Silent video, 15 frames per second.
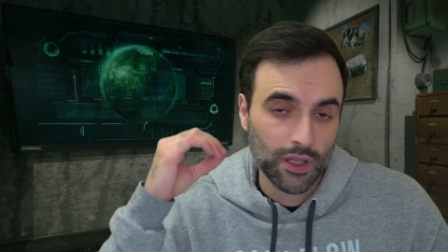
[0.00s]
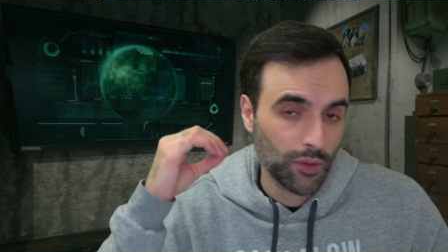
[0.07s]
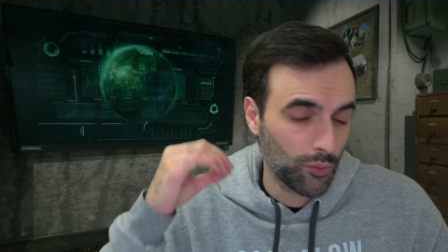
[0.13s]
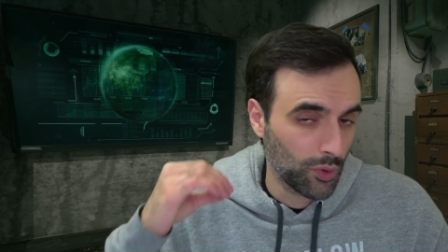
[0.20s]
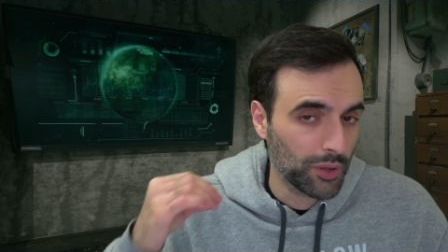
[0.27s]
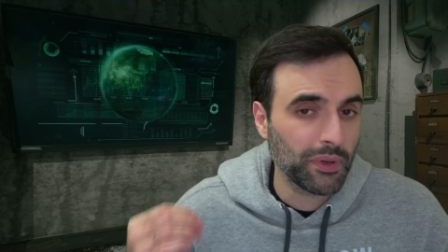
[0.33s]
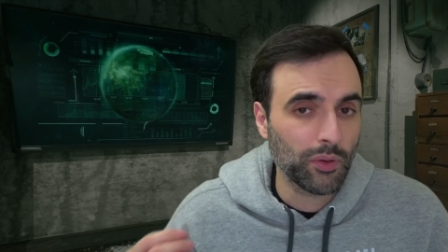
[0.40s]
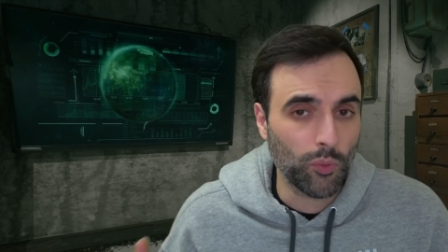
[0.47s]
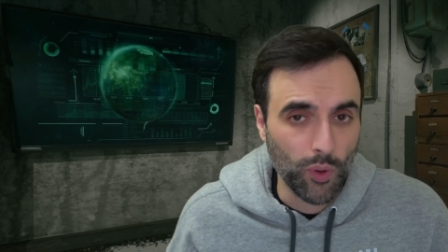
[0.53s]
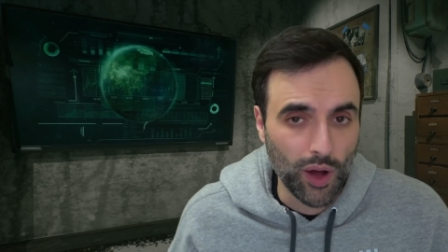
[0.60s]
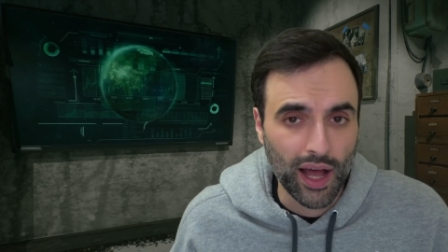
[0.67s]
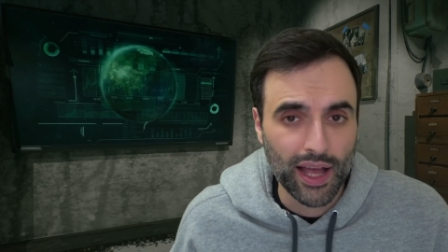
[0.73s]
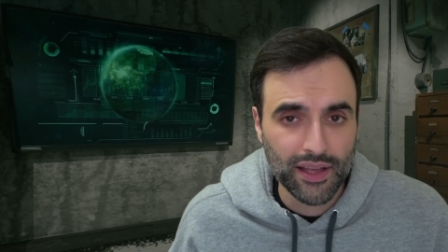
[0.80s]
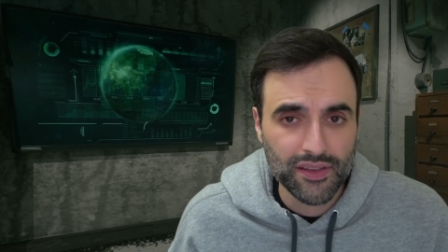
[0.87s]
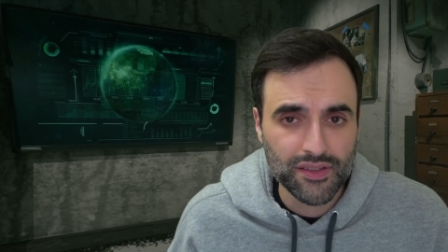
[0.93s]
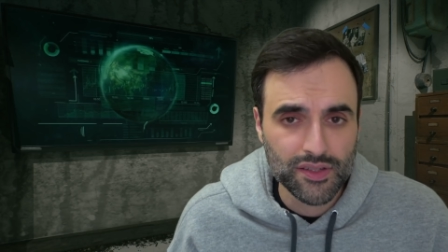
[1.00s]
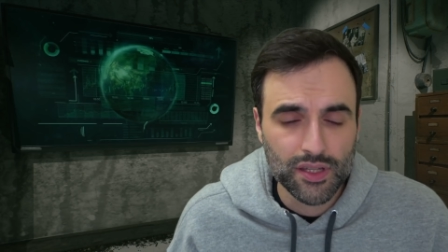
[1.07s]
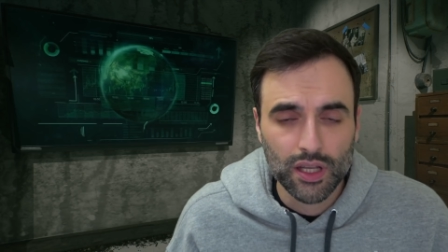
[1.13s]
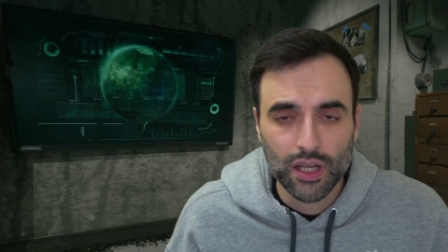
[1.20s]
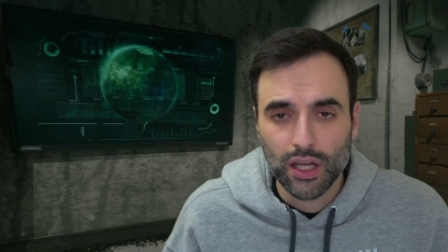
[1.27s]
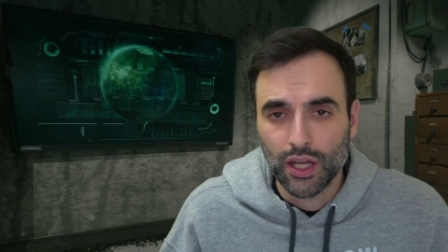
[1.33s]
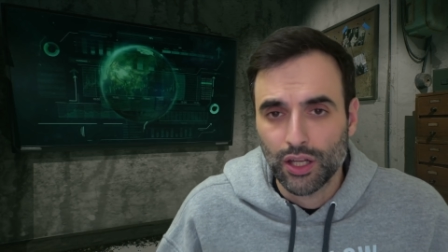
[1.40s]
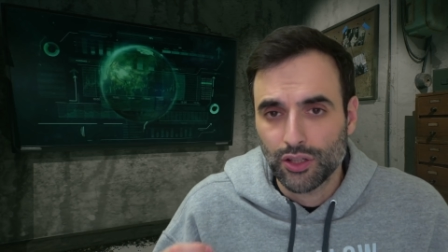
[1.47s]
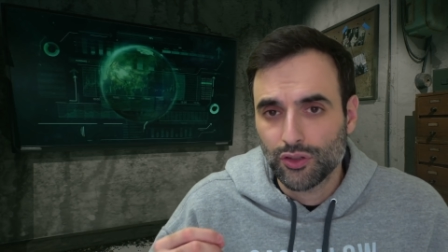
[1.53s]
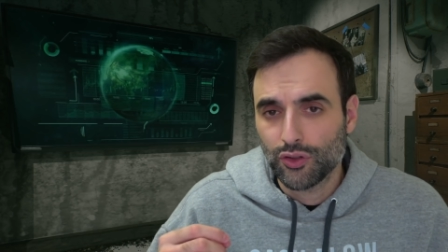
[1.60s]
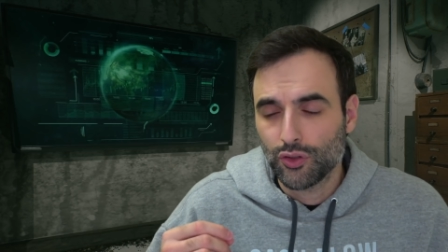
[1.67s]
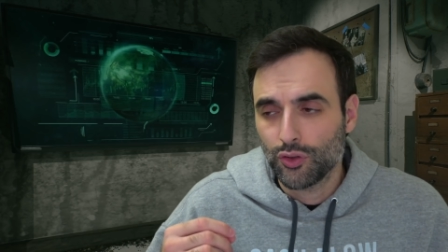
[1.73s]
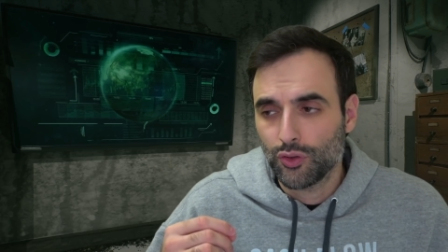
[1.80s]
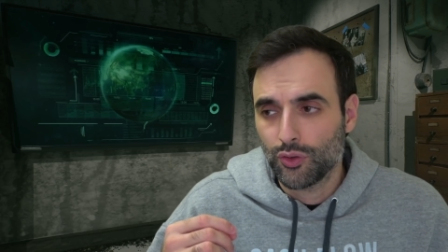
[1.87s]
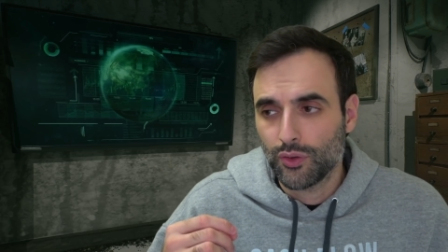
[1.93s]
it would be wise
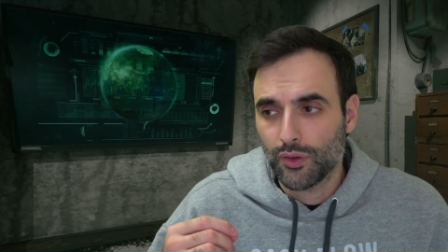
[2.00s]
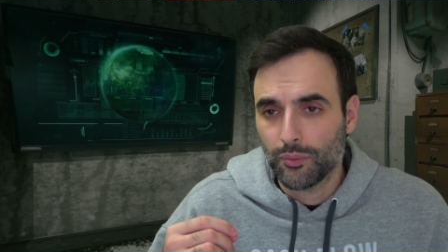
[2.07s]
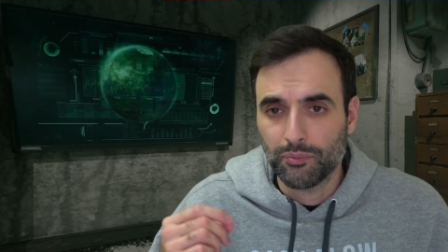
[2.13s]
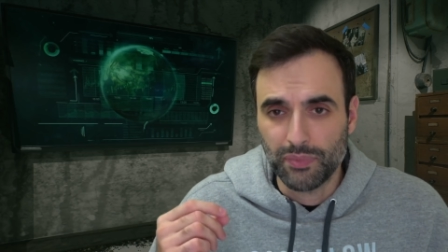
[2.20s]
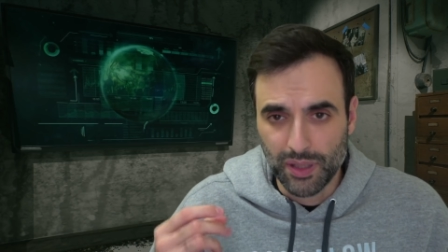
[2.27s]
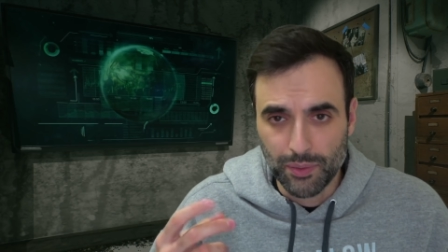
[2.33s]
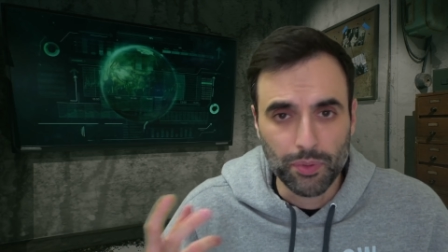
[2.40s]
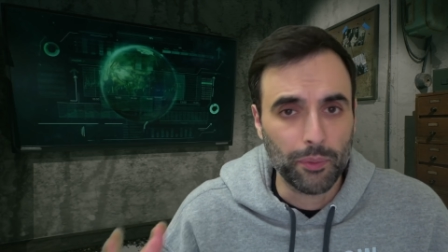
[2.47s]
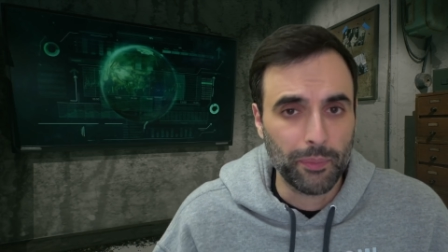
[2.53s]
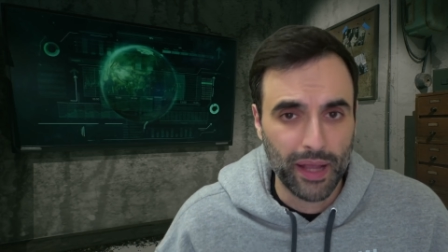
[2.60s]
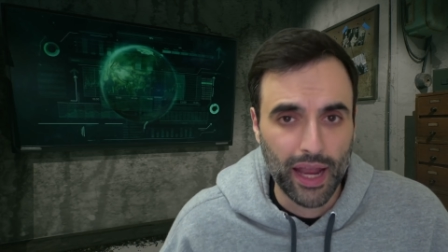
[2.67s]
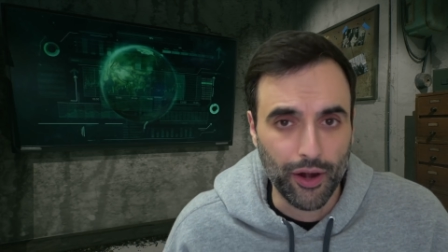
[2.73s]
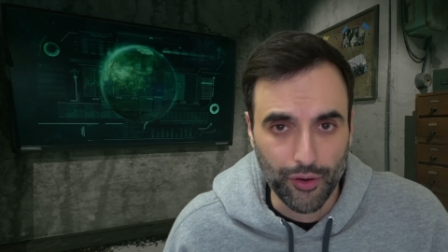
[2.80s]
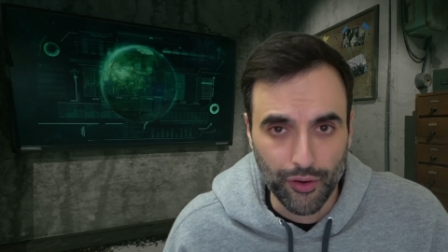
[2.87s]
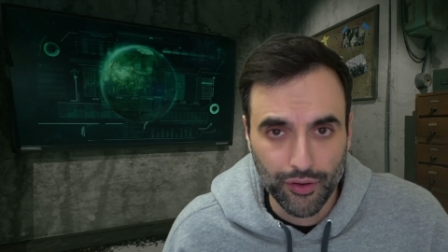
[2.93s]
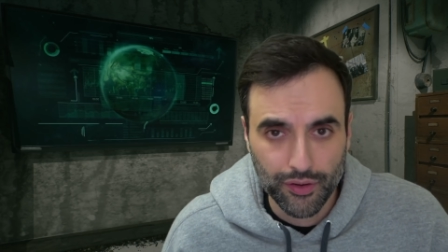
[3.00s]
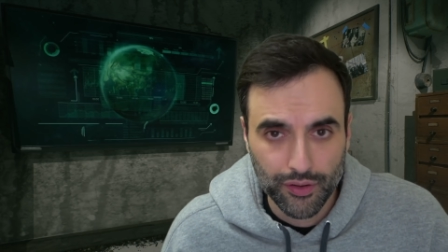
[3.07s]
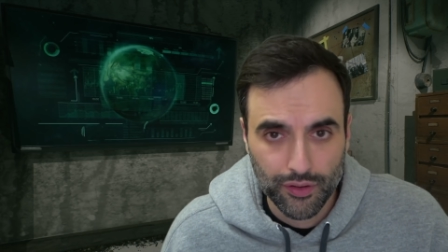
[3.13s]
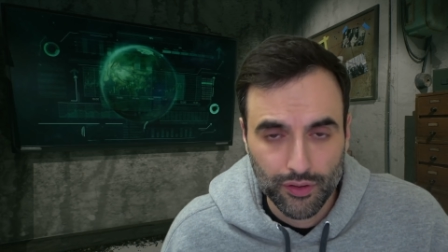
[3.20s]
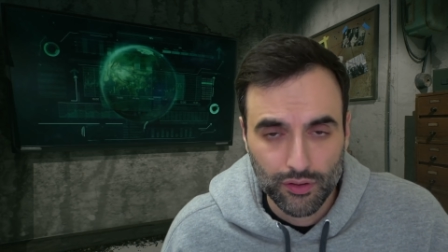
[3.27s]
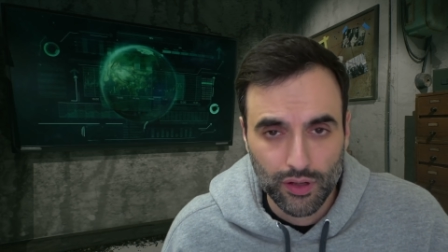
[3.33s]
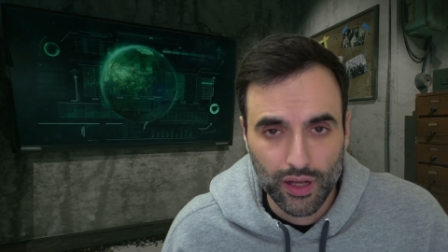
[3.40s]
to be prepared